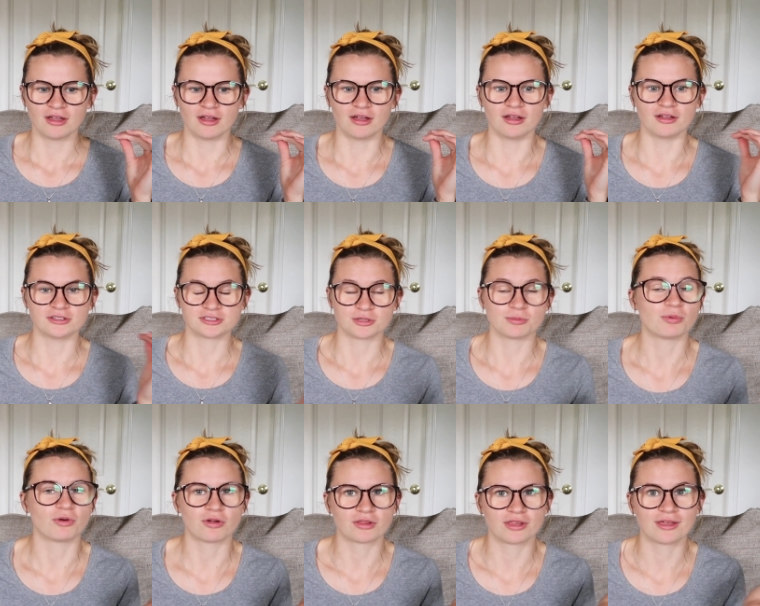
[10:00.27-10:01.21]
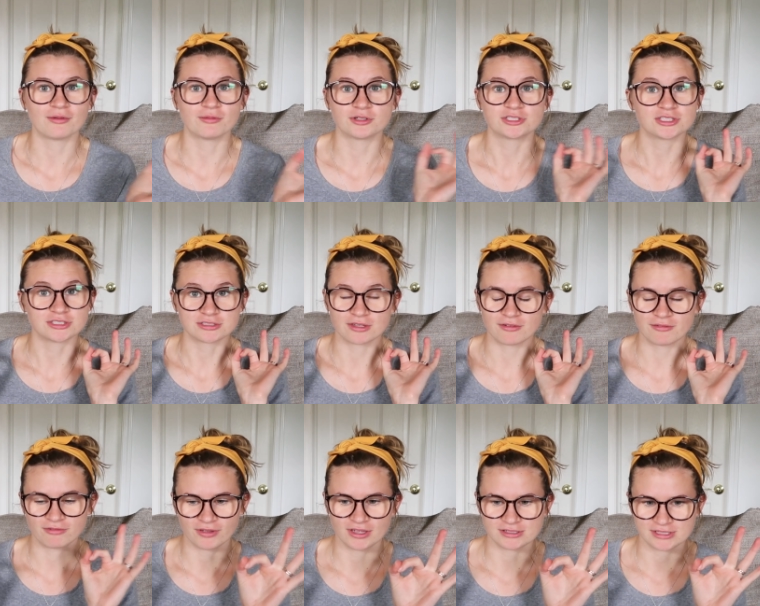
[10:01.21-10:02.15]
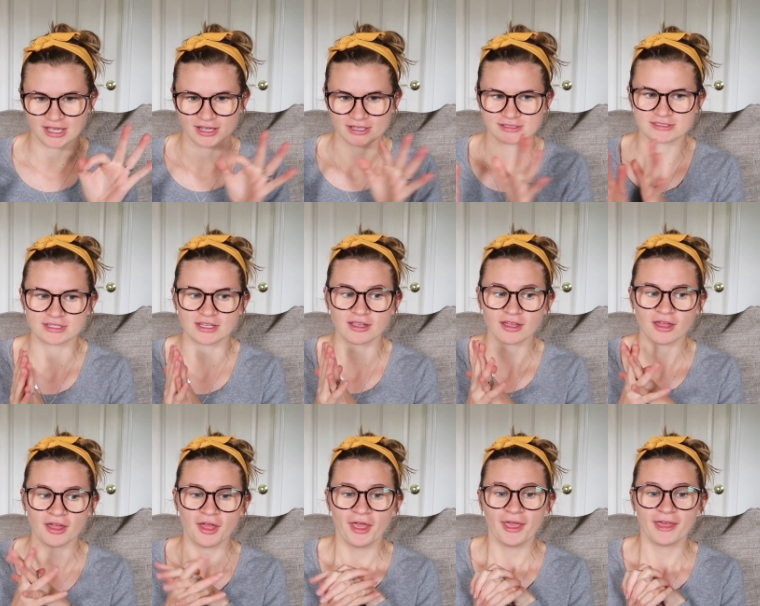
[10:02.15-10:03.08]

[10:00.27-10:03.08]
uh, support thing, which is fantastic.